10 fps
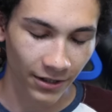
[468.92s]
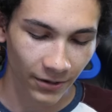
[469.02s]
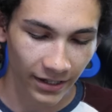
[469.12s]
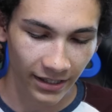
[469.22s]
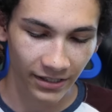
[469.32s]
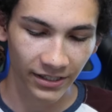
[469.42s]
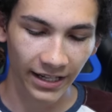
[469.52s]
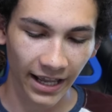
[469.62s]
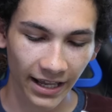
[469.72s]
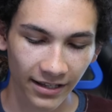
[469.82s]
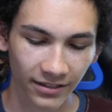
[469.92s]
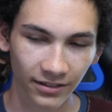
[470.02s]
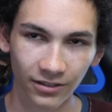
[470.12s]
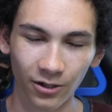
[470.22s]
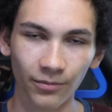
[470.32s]
although I think she
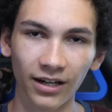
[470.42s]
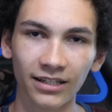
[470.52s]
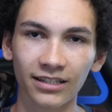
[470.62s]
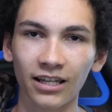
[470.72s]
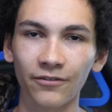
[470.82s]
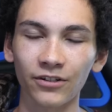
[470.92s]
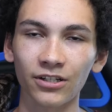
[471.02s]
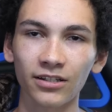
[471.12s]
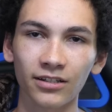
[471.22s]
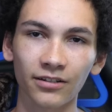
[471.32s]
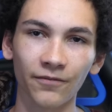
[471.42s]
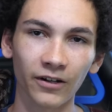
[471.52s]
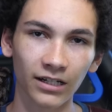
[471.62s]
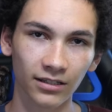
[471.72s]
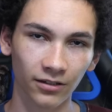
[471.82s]
has, her body's kind of adjusted
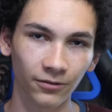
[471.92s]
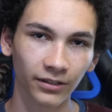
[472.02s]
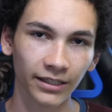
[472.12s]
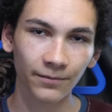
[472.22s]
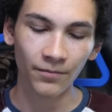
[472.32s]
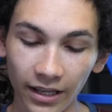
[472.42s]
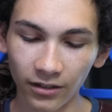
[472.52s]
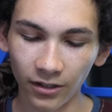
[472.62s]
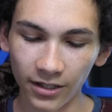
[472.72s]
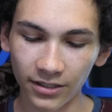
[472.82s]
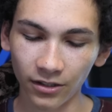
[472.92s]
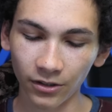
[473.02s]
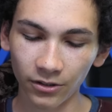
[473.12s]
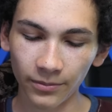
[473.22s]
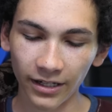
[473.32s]
very slowly and lost a
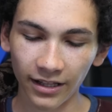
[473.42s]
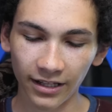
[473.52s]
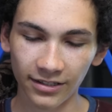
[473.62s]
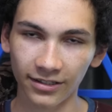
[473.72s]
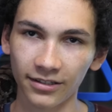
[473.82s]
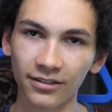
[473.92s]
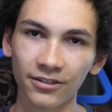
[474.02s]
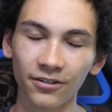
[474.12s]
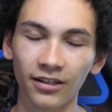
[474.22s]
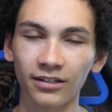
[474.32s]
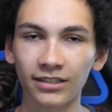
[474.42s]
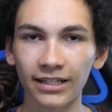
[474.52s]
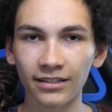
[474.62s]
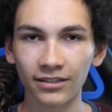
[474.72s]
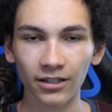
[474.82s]
little bit of that skin so that it
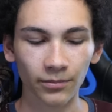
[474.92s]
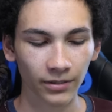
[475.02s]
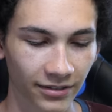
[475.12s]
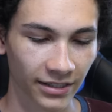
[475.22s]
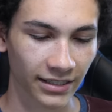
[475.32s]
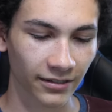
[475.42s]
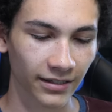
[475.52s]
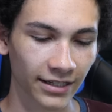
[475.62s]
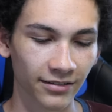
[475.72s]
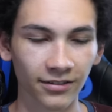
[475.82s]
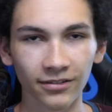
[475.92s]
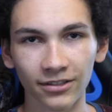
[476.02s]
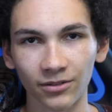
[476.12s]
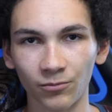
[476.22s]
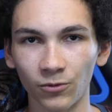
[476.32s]
tightens up, she still has
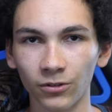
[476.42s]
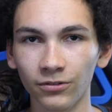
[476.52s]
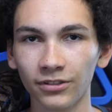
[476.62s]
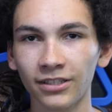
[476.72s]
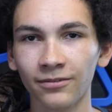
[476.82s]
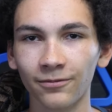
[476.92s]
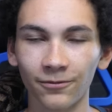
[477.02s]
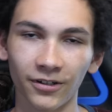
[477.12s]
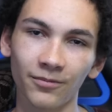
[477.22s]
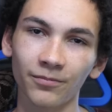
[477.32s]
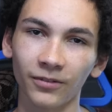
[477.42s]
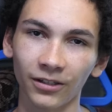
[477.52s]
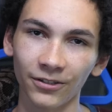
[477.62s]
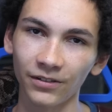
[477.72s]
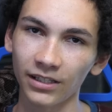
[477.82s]
some rolls from the
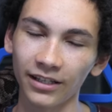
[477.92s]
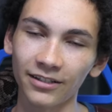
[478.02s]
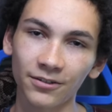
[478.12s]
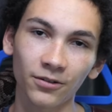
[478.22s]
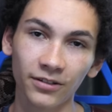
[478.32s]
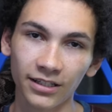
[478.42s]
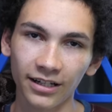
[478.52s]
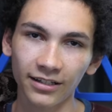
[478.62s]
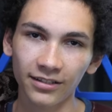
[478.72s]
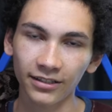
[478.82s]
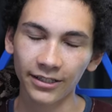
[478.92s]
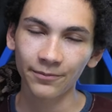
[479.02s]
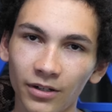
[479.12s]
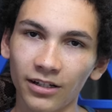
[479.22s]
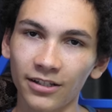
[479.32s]
loose skin. So it looks kind of silly,
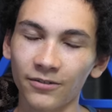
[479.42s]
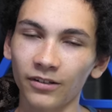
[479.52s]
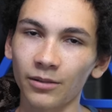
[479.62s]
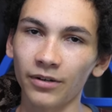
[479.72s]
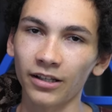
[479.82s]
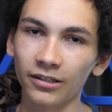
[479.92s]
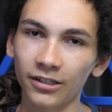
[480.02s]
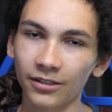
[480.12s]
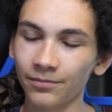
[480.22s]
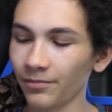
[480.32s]
but it doesn't really bother her.